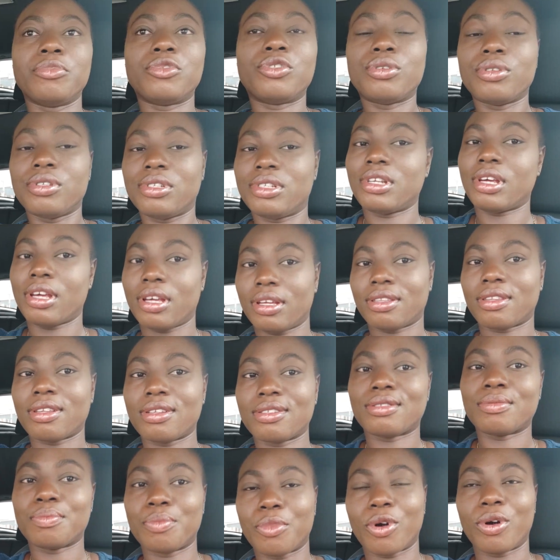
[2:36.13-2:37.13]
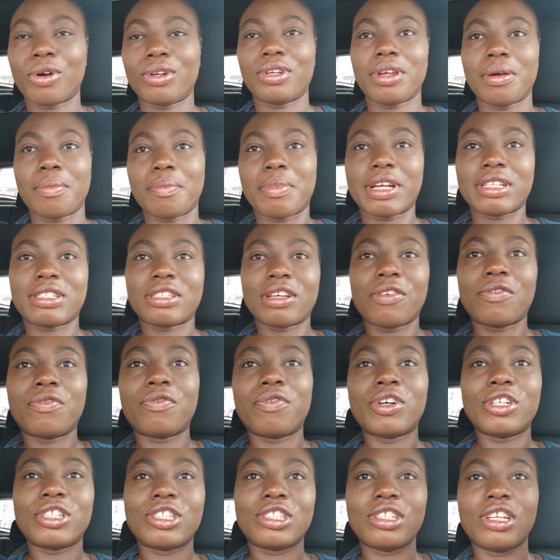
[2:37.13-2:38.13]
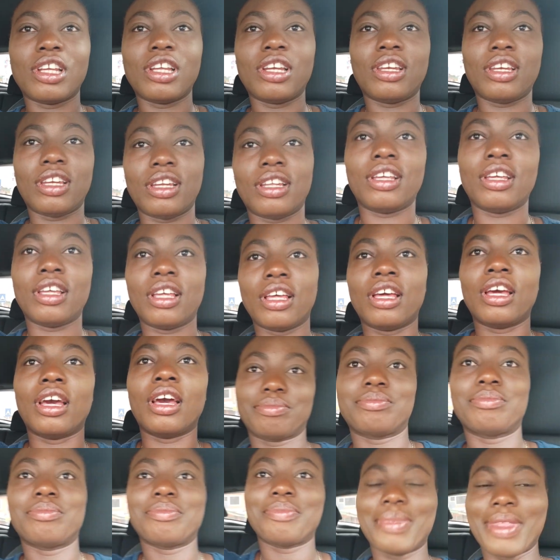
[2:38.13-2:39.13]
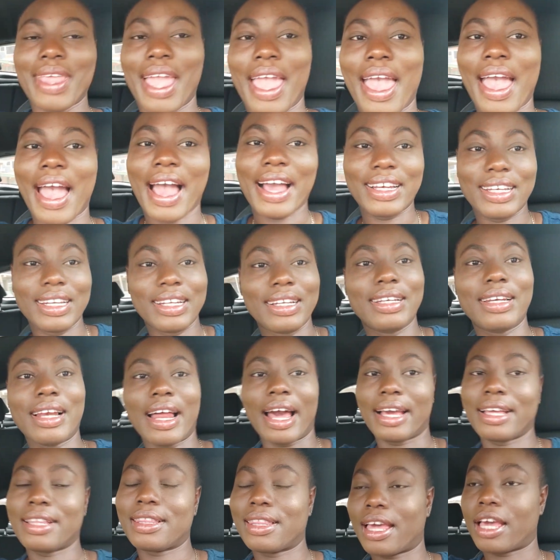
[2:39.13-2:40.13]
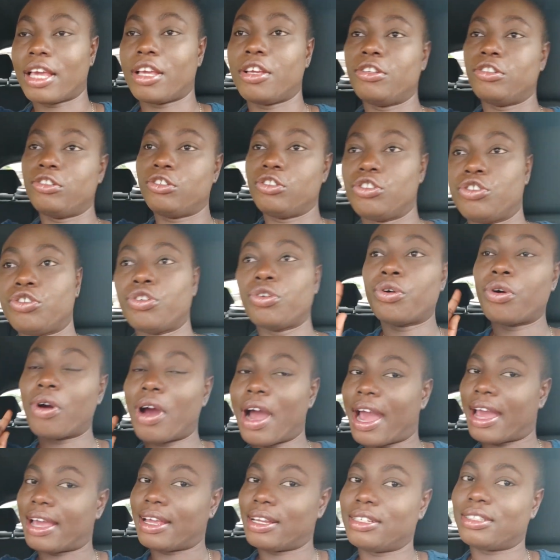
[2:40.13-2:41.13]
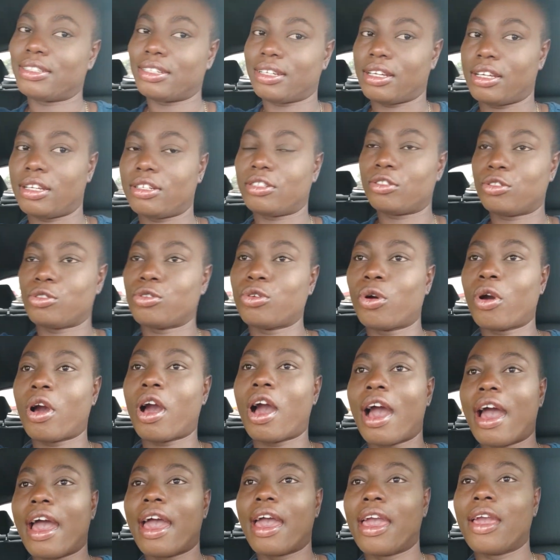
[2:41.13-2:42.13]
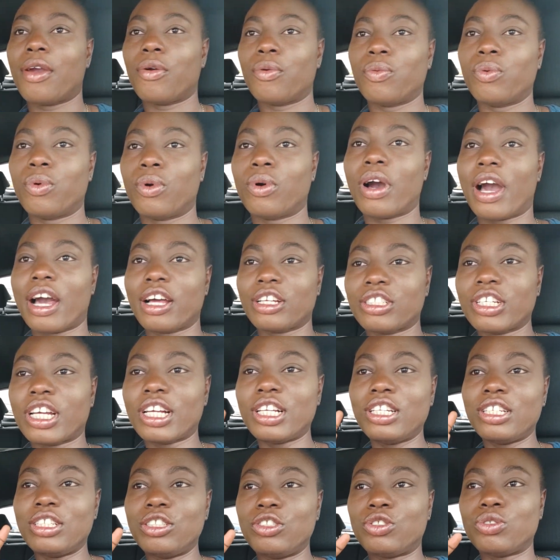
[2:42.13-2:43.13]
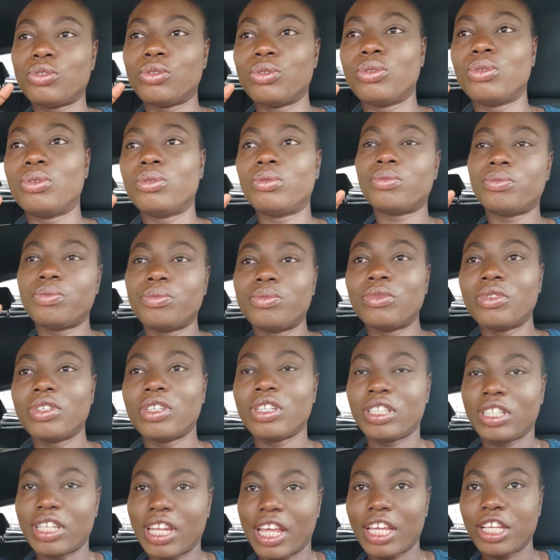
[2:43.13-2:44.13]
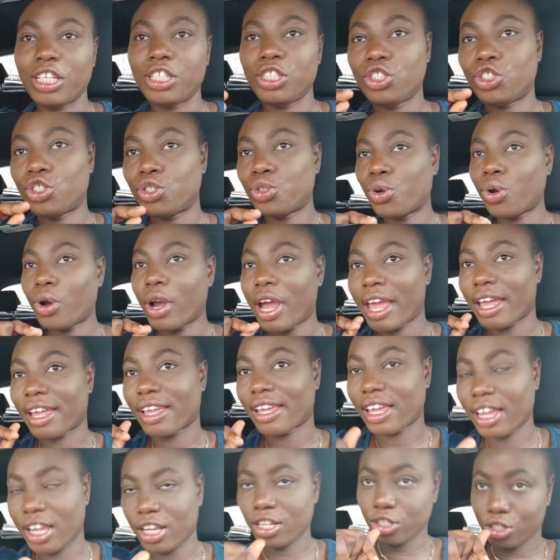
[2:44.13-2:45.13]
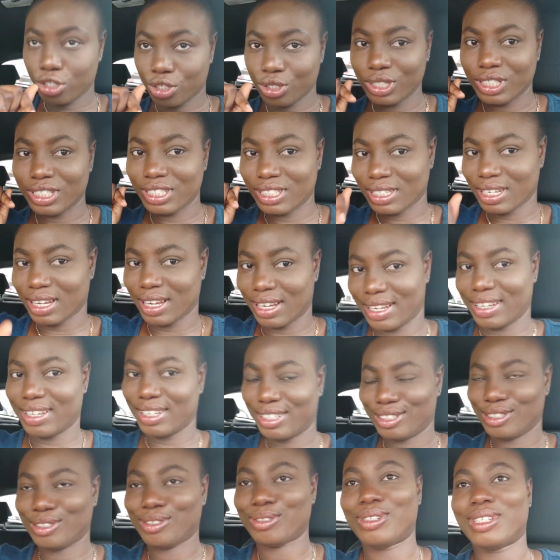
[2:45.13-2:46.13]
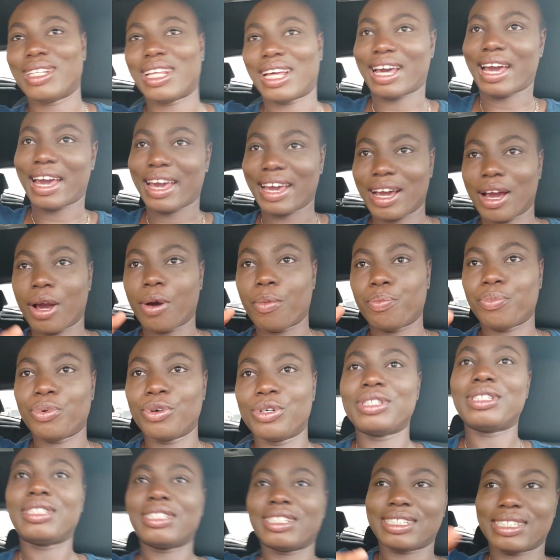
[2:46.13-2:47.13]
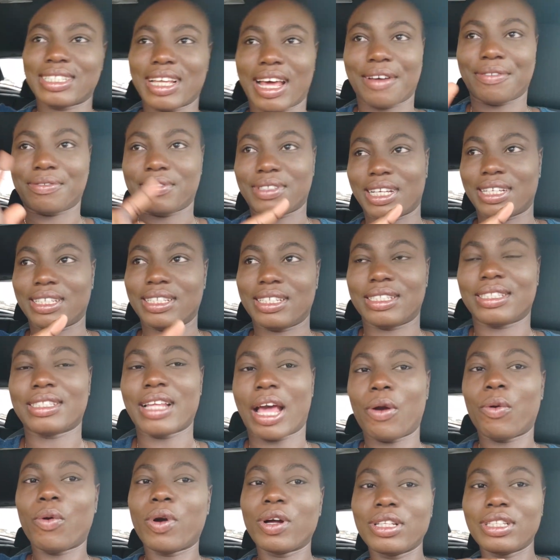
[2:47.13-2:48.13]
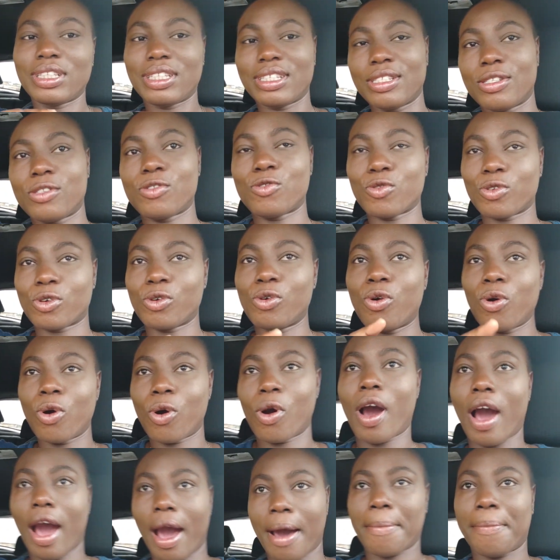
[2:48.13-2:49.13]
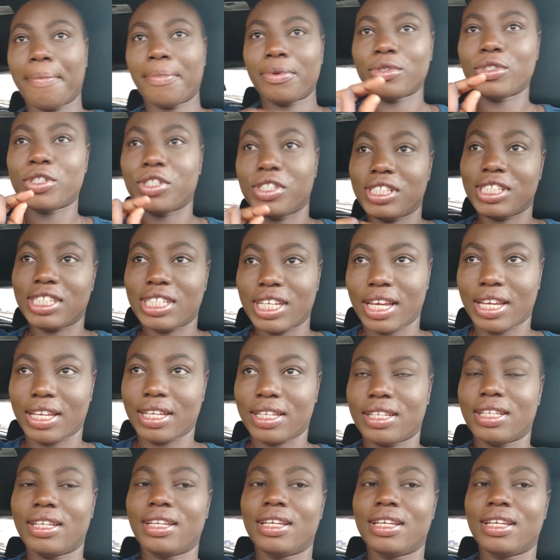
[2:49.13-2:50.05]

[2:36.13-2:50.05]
today this morning but unfortunately i didn't like the intro i did so i will actually do the intro again today so that i can post it after this i want this to go up today